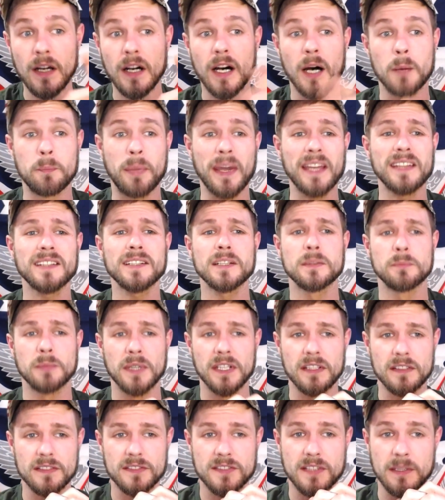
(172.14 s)

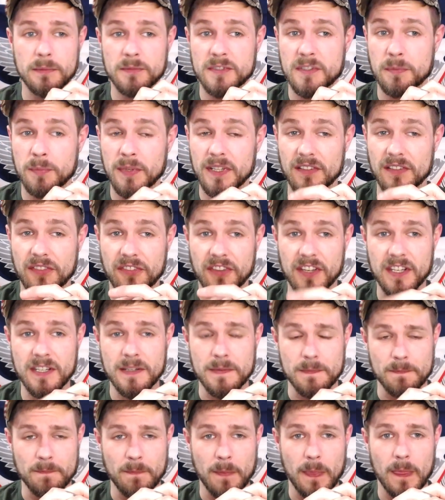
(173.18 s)
Abandonment seems to be a
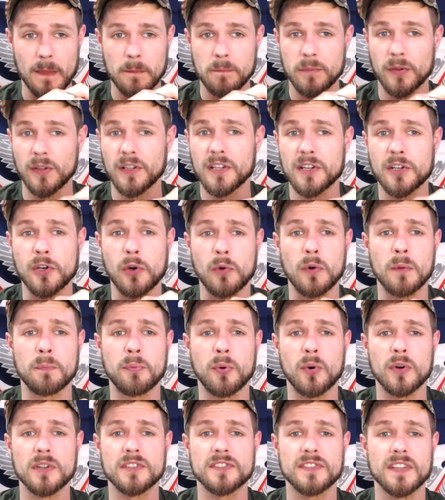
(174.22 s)
theme. Politico
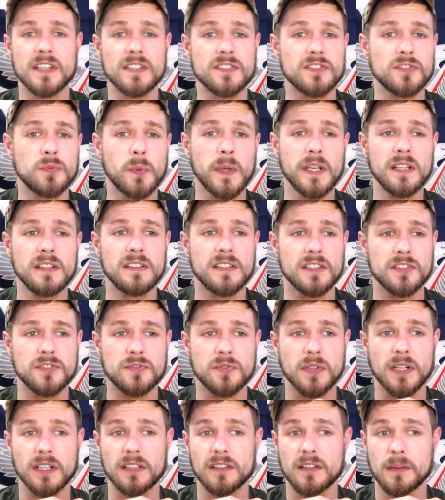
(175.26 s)
reports that swing
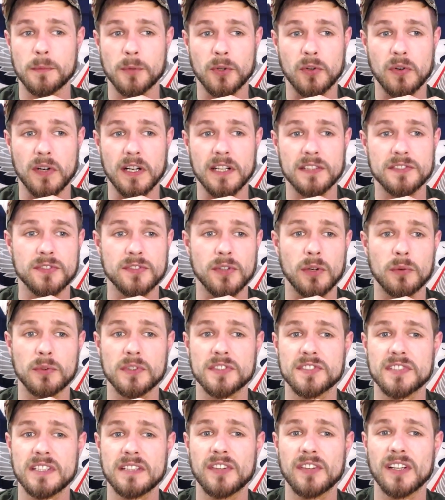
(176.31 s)
district Democrats are
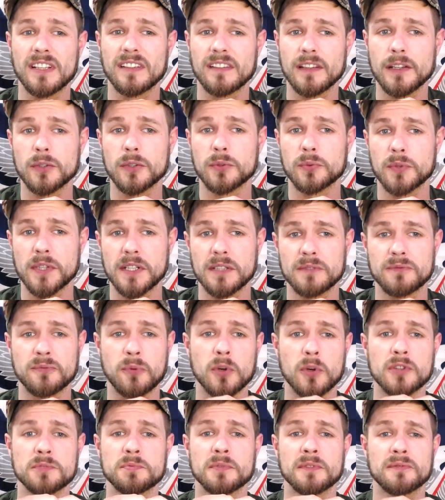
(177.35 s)
receiving little
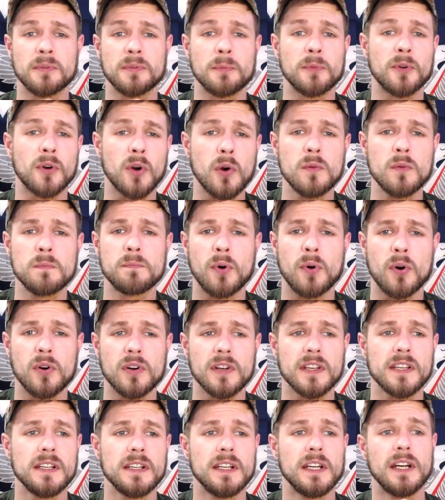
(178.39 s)
reinforcement from their own
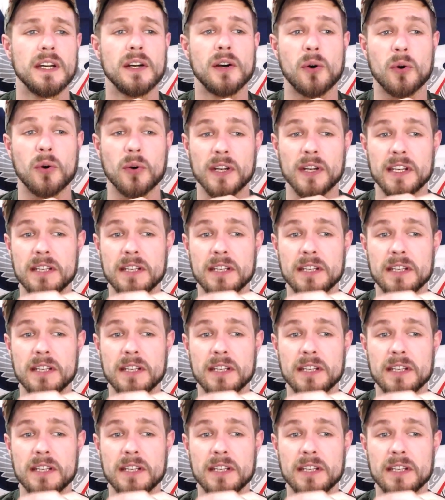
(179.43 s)
party or